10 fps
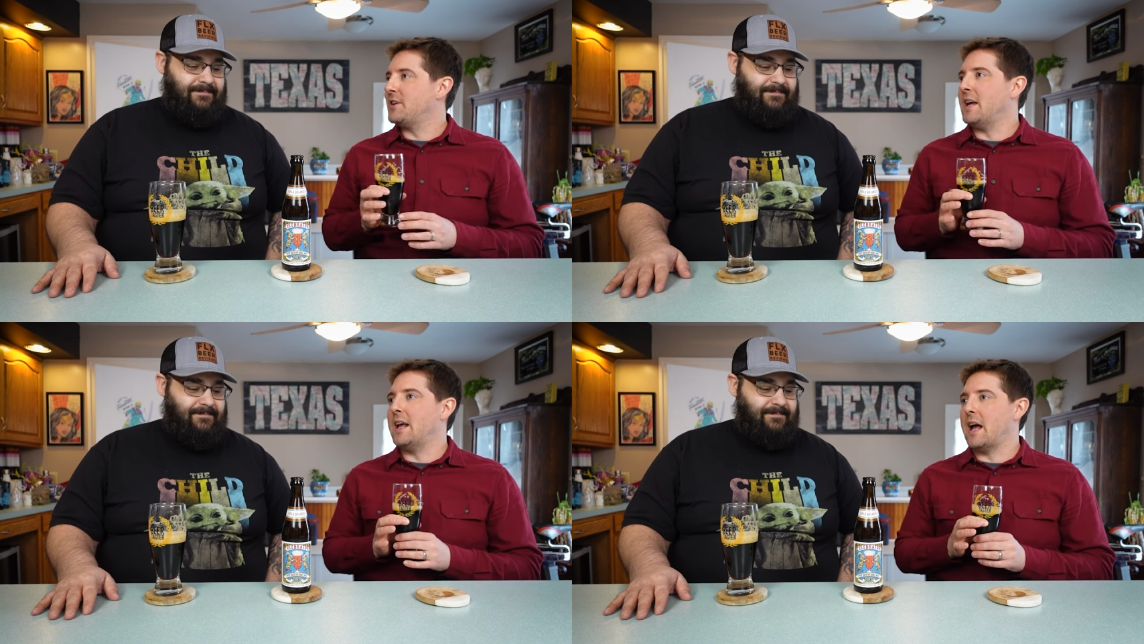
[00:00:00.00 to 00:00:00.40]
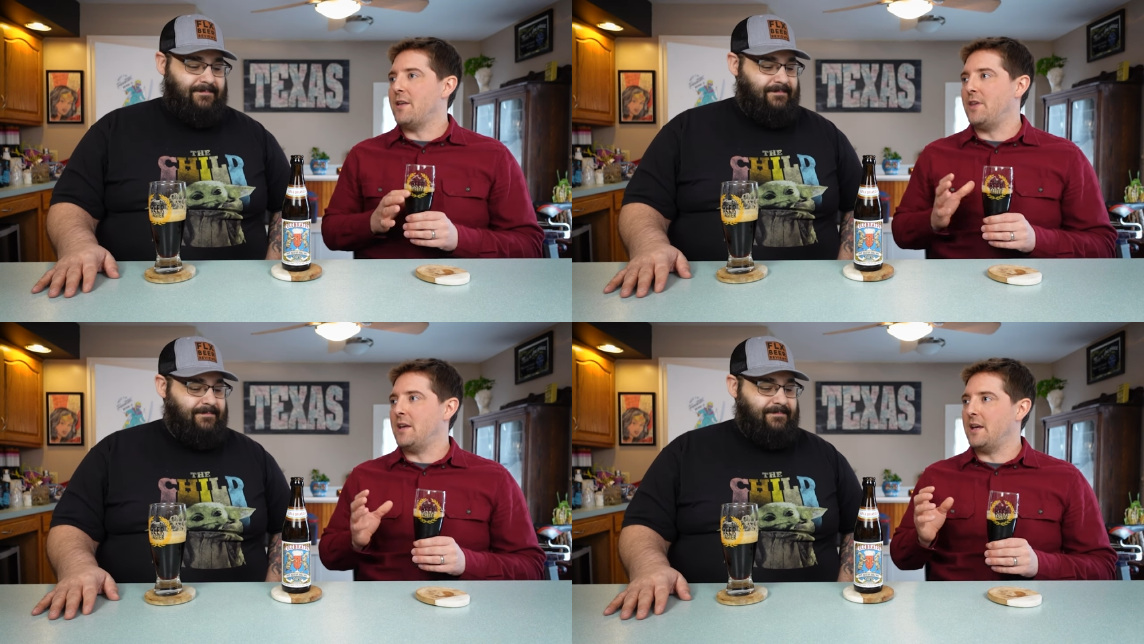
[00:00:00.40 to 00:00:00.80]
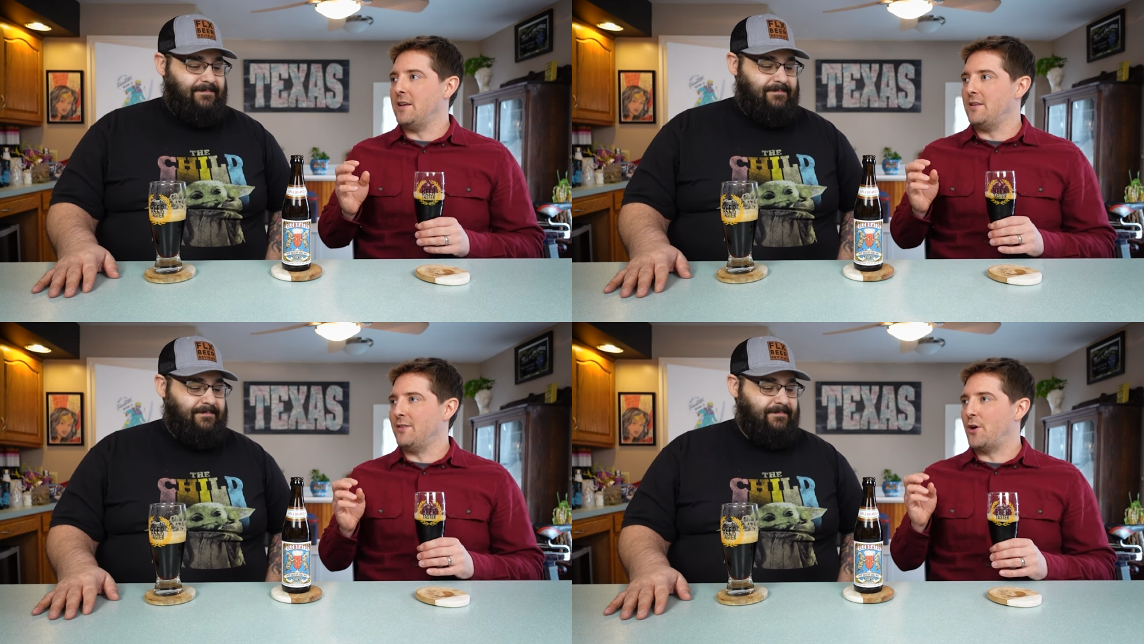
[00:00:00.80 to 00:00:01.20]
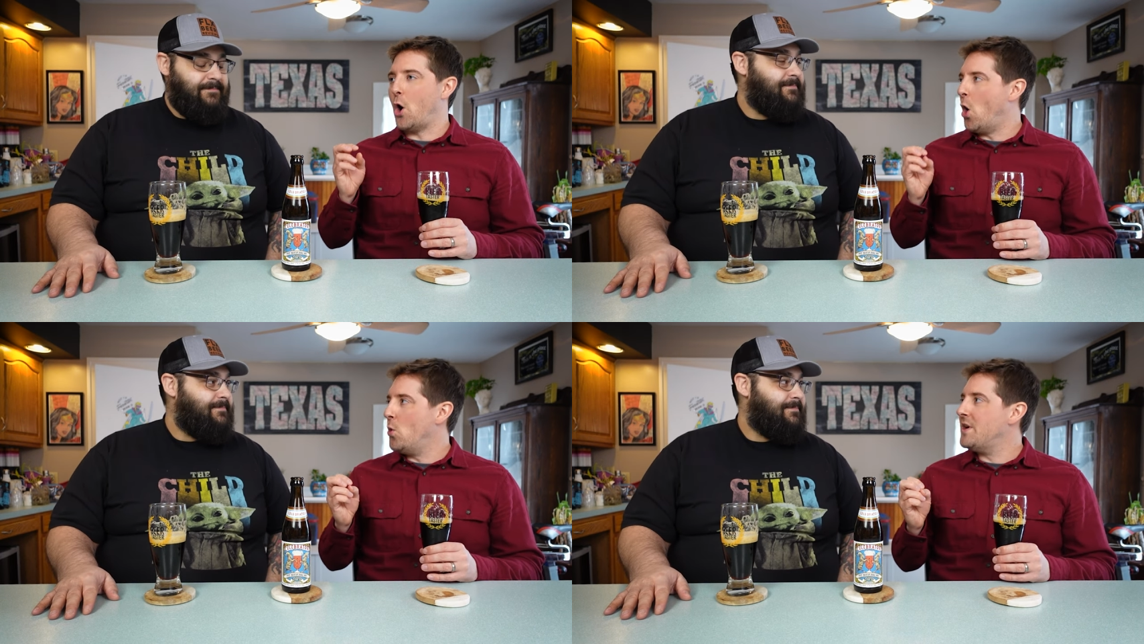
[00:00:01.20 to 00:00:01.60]
Speaker 1: and I think the
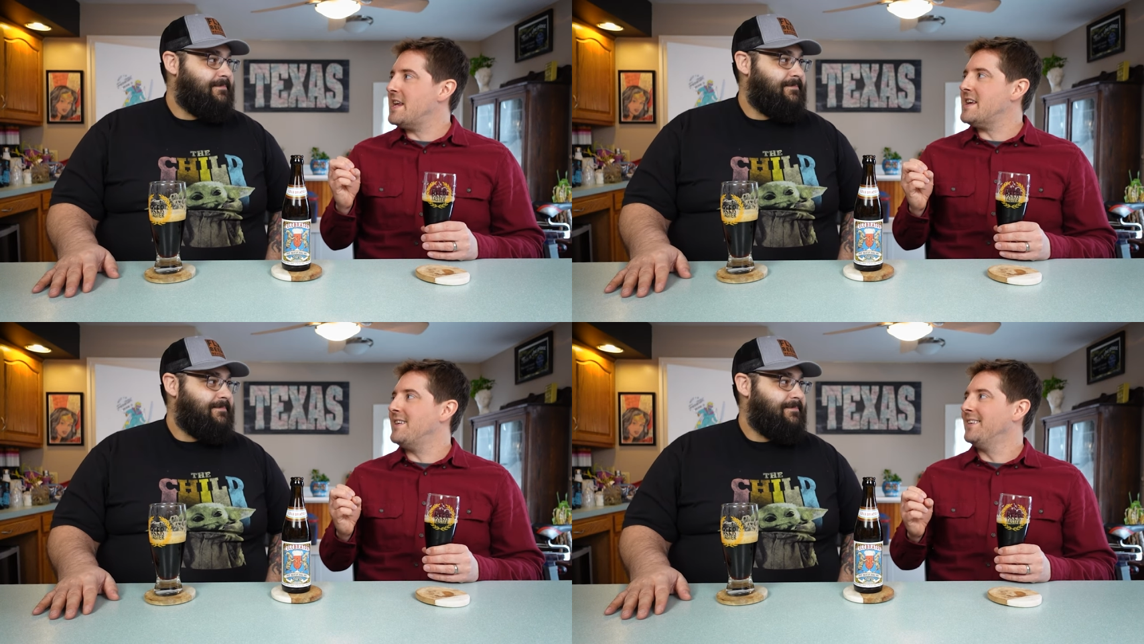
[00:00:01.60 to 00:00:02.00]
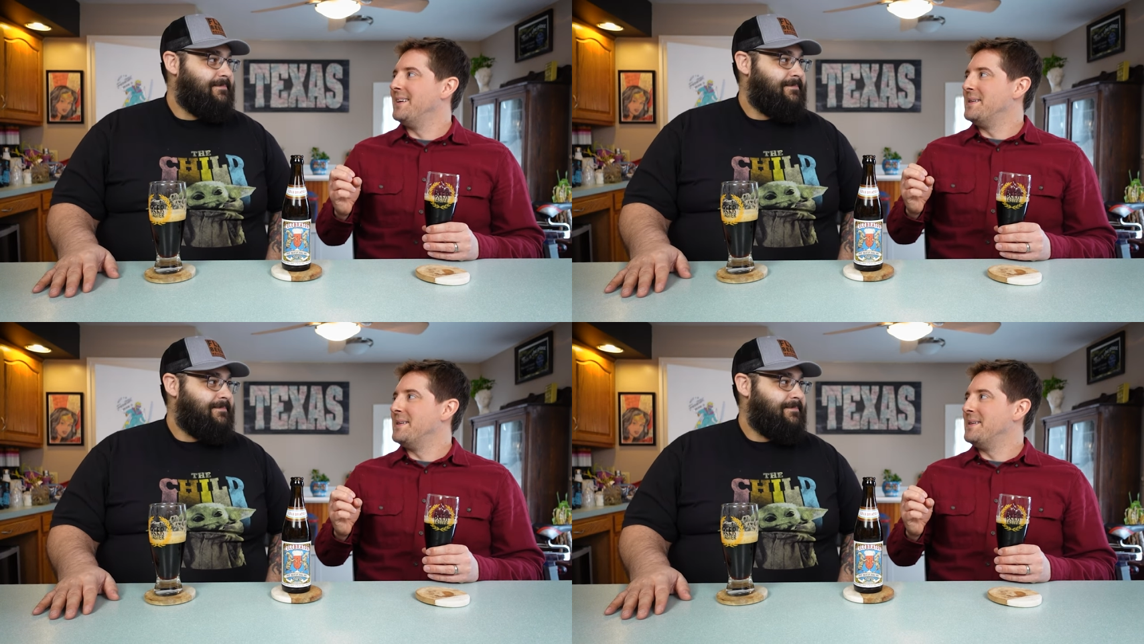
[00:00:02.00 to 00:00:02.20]
Odie